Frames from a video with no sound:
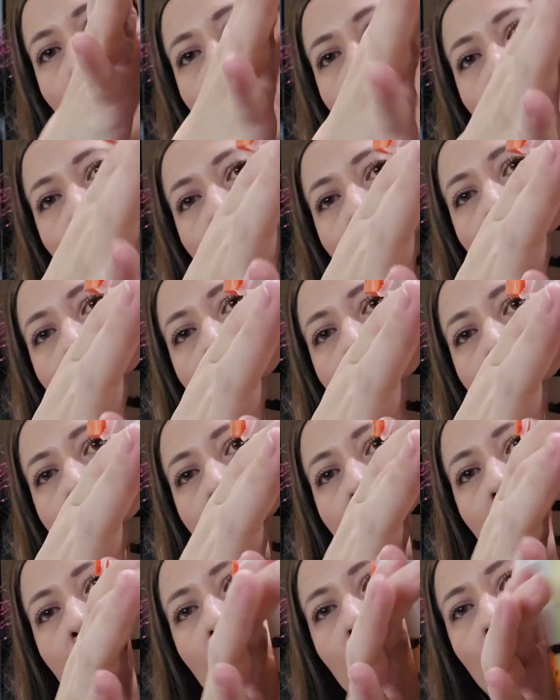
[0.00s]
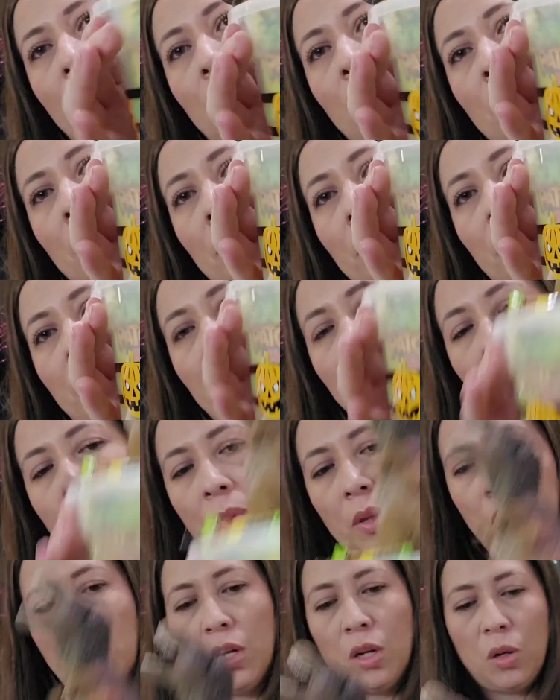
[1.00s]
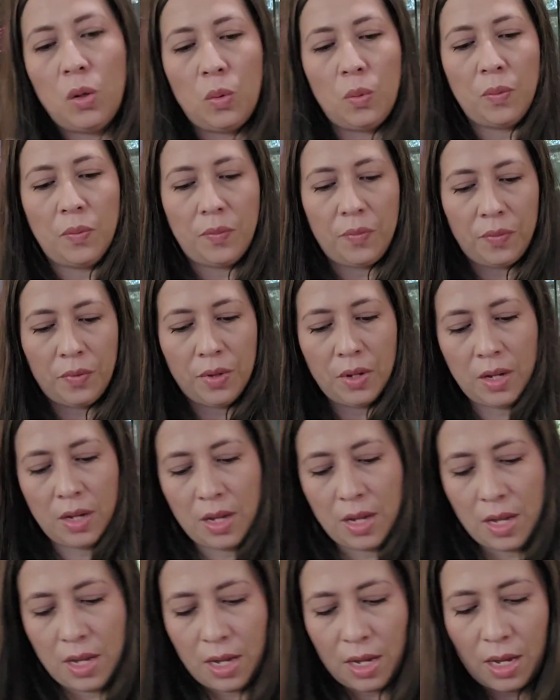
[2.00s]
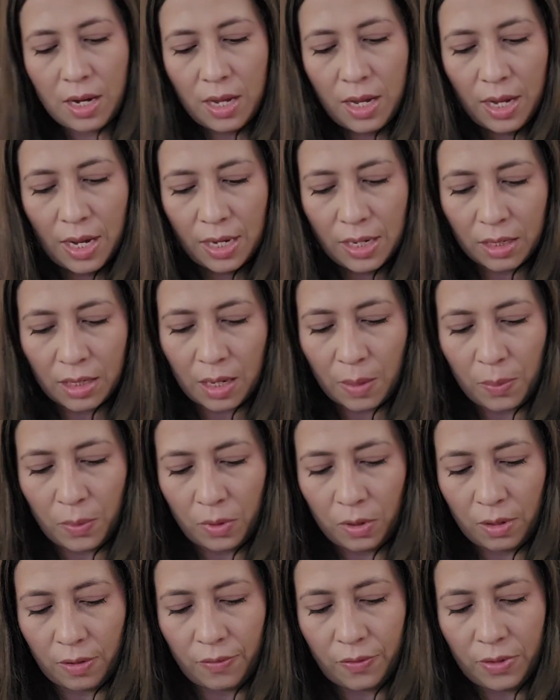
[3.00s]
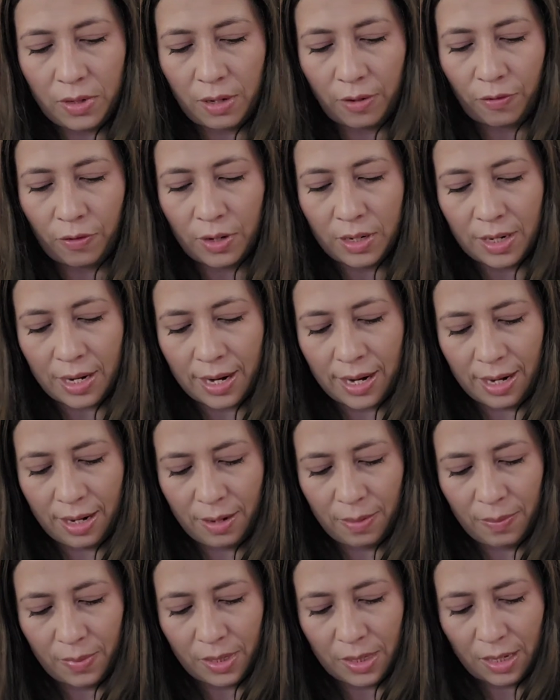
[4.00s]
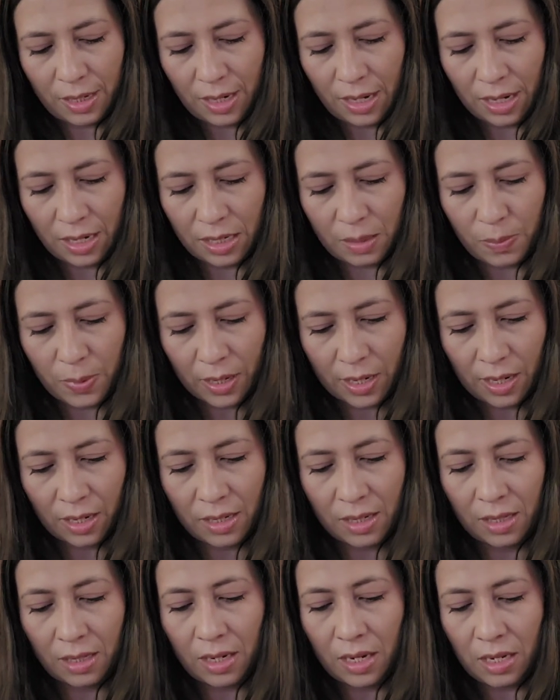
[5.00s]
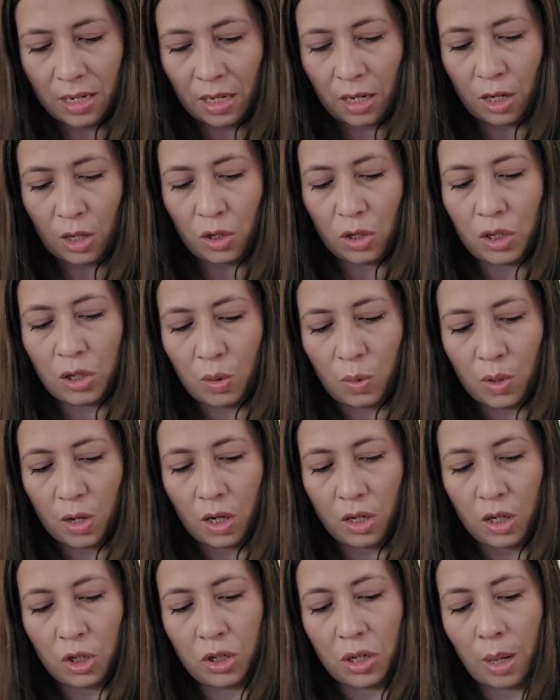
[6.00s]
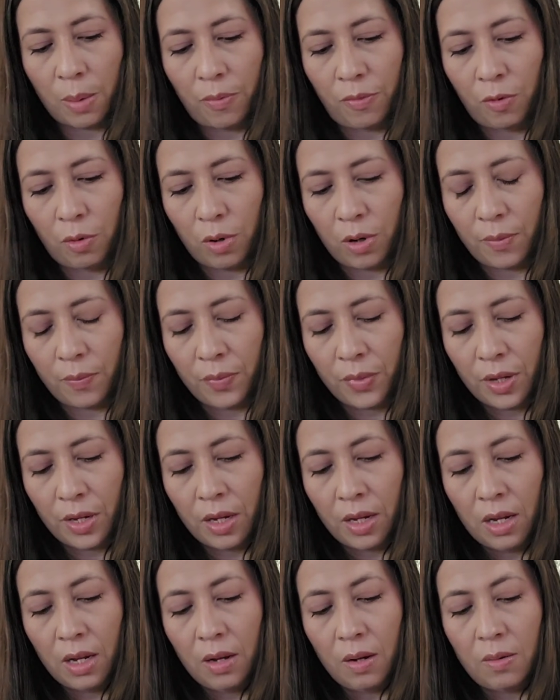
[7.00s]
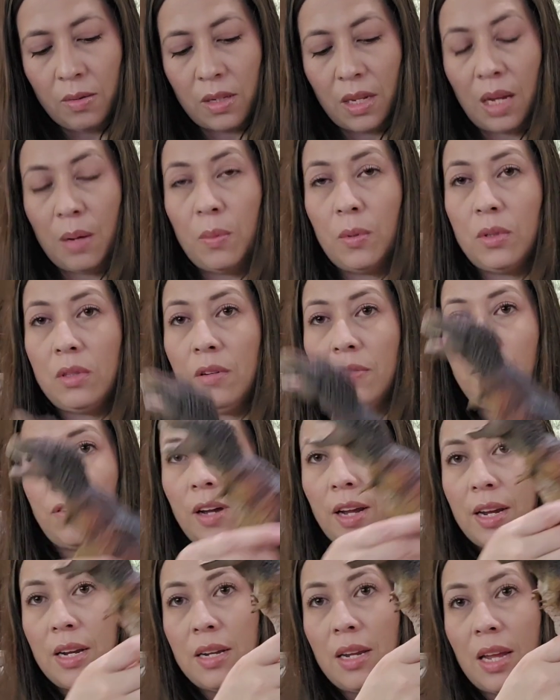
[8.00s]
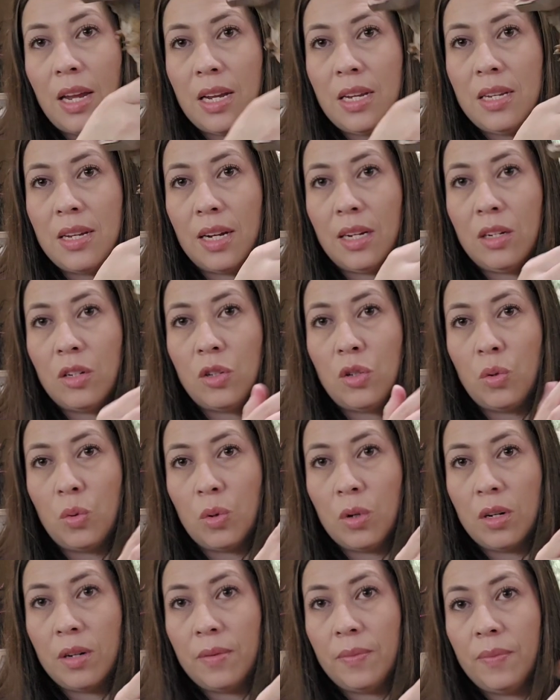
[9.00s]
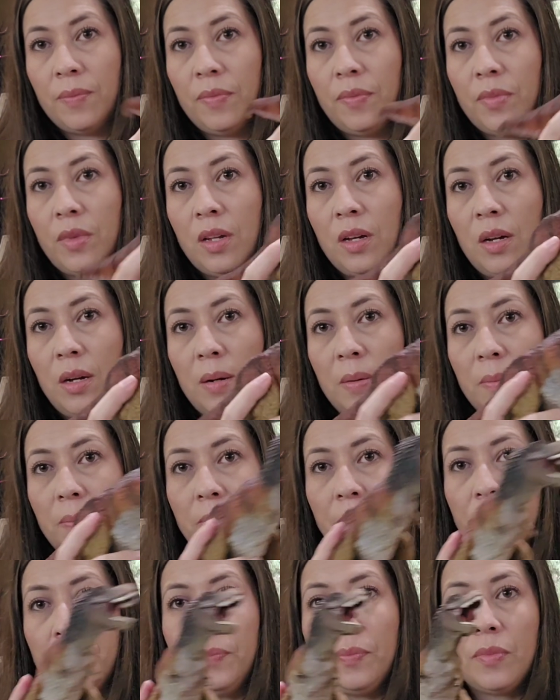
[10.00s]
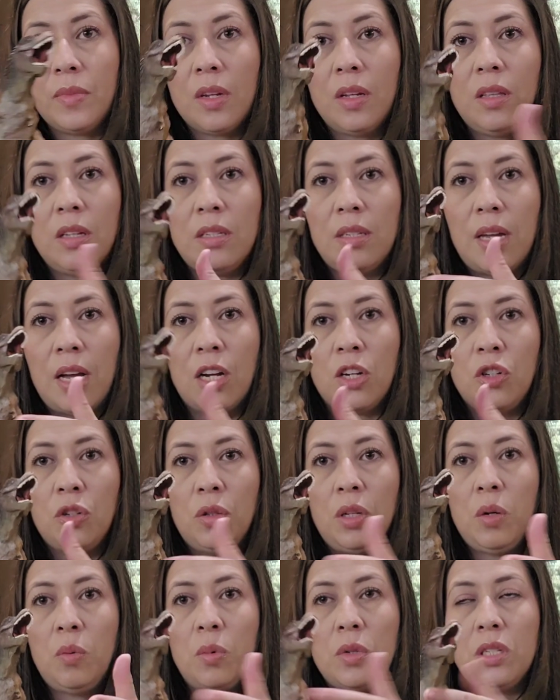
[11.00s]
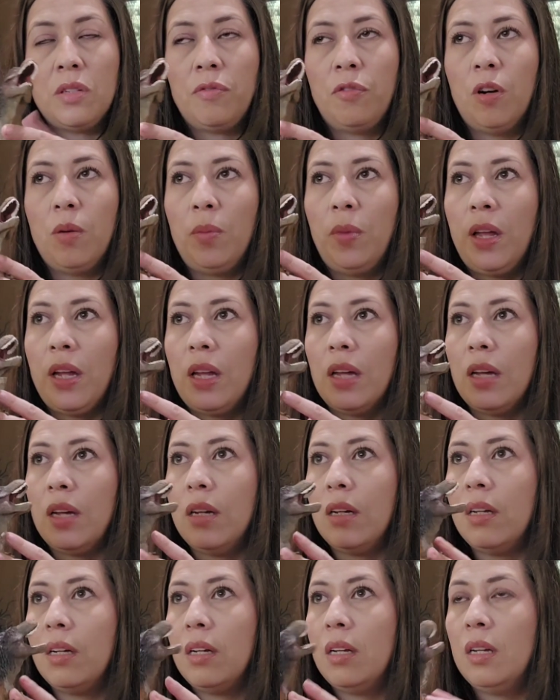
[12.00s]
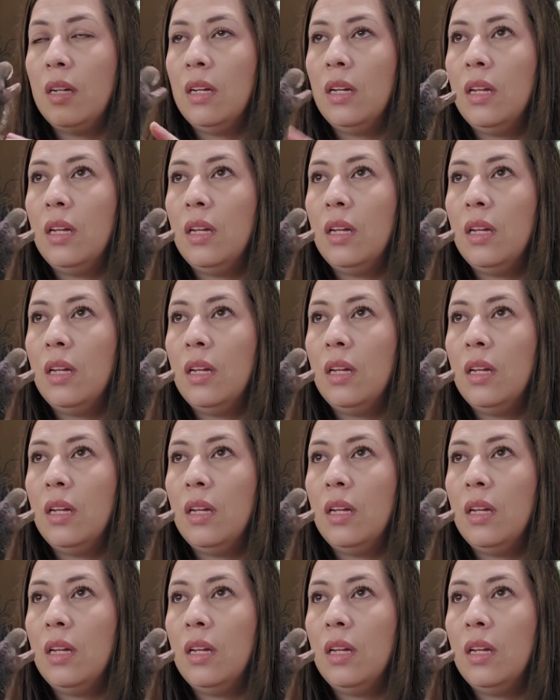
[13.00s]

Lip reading: the pumpkins from Five Below. And he has a couple of different items in his bucket since he's getting so hard to shop for. I was able to find a dinosaur. This actually was from like a